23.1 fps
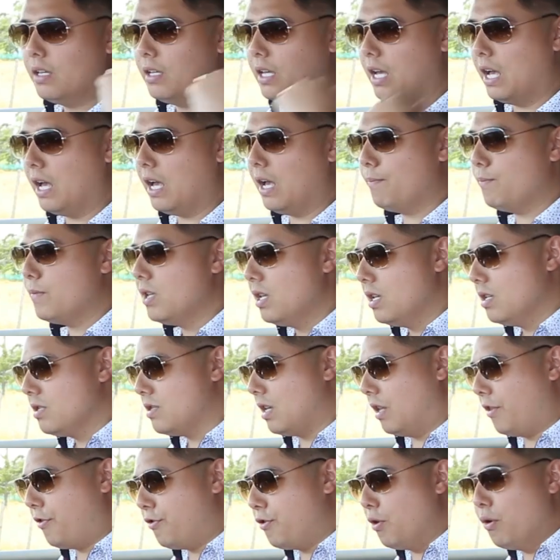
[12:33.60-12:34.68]

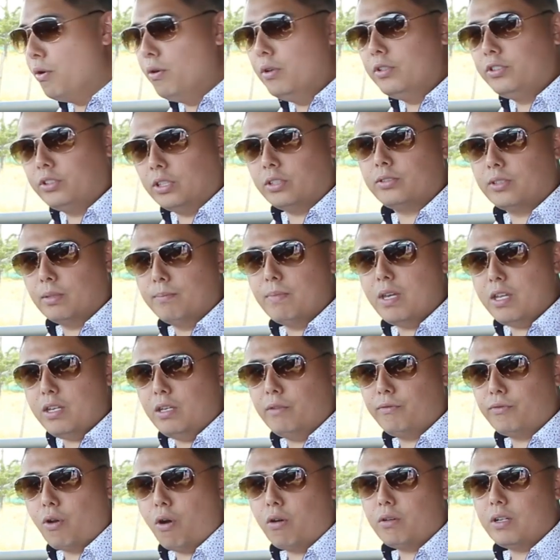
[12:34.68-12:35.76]
The third system that
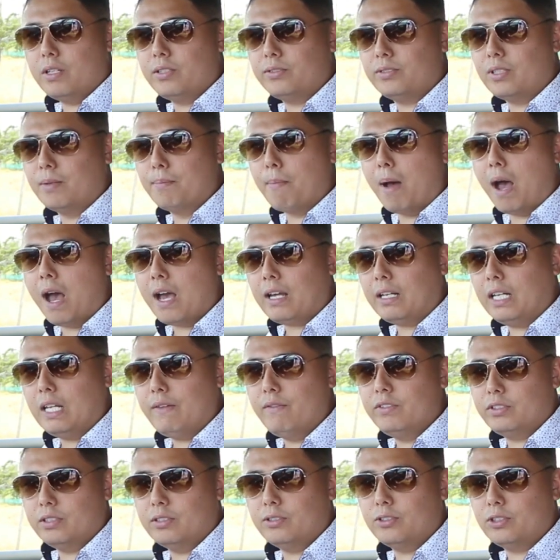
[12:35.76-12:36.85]
you've got is the Mark
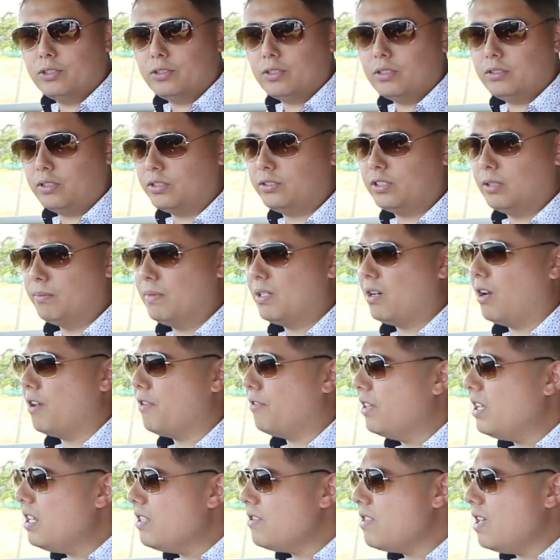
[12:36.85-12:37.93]
Levinson's system, and I
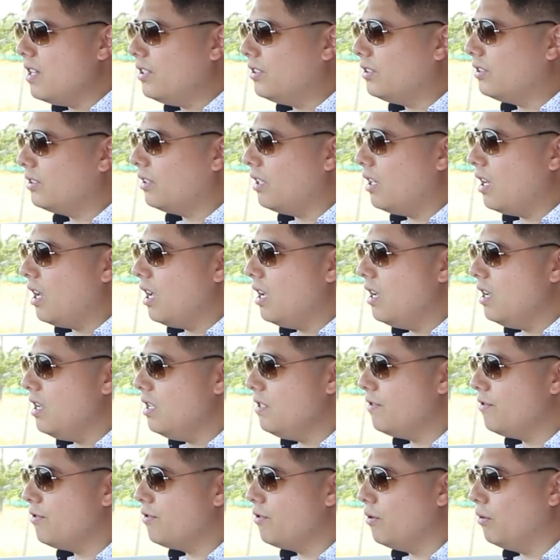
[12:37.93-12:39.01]
think that's a
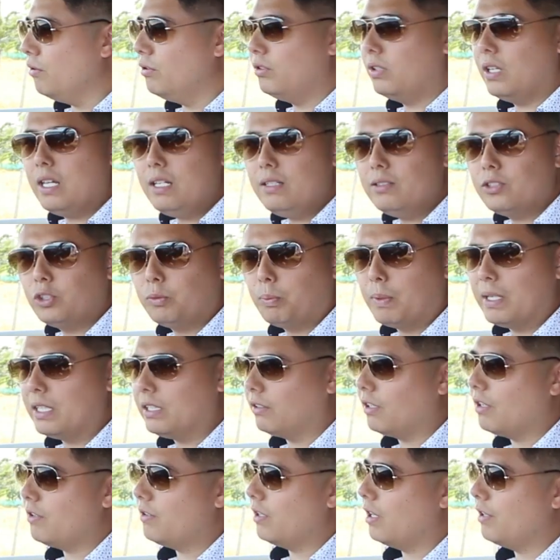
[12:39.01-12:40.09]
13
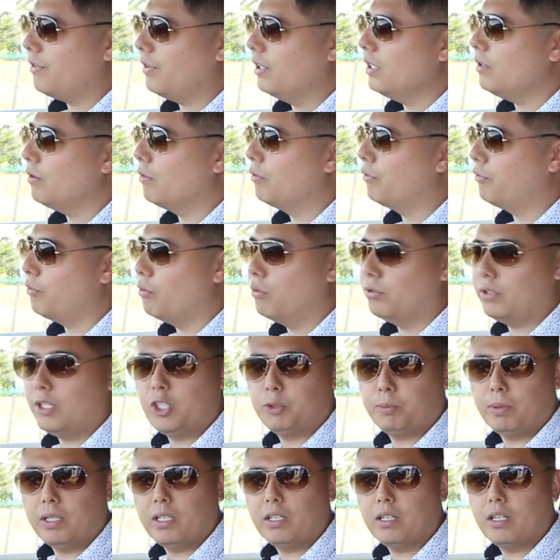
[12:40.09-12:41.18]
speaker, or 14
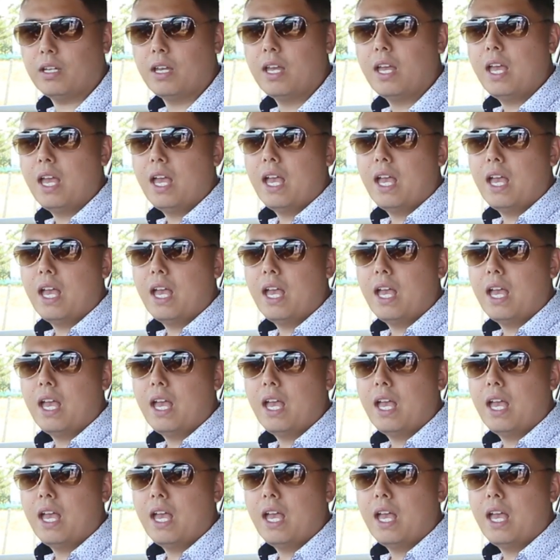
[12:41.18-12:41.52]
speaker.